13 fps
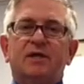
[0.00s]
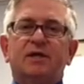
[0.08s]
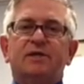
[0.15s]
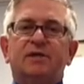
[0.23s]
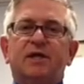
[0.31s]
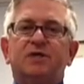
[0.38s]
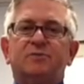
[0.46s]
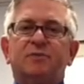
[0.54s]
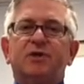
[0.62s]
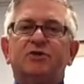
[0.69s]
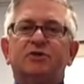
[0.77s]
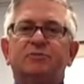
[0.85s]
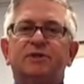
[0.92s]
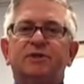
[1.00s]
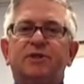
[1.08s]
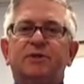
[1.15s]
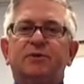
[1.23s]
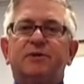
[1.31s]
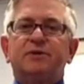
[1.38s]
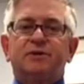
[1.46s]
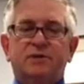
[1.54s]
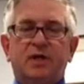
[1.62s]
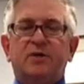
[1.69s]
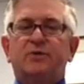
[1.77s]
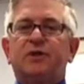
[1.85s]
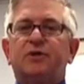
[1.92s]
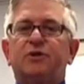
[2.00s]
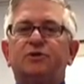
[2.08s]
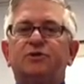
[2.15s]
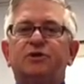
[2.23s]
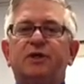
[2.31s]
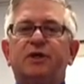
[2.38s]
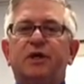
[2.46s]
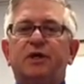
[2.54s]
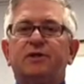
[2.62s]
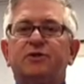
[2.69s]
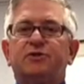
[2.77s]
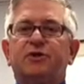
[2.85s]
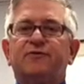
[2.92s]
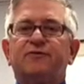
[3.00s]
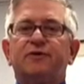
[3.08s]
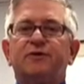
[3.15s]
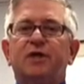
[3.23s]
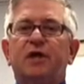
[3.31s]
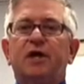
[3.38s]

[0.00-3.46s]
This has special materials, not only cushioning on the surface,